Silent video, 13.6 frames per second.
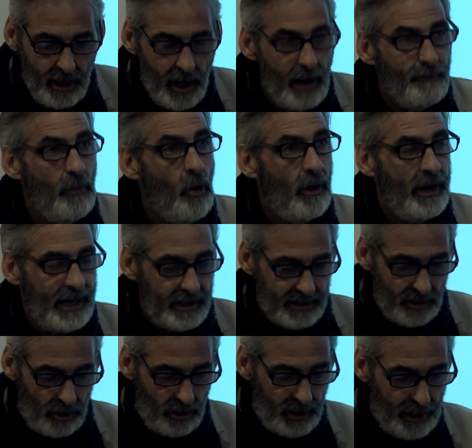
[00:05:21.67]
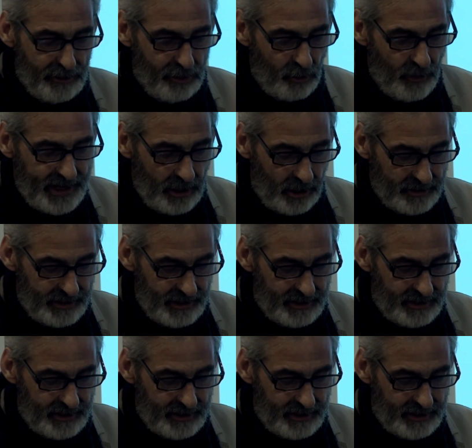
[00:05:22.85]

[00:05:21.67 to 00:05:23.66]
A mourning song, a threnos,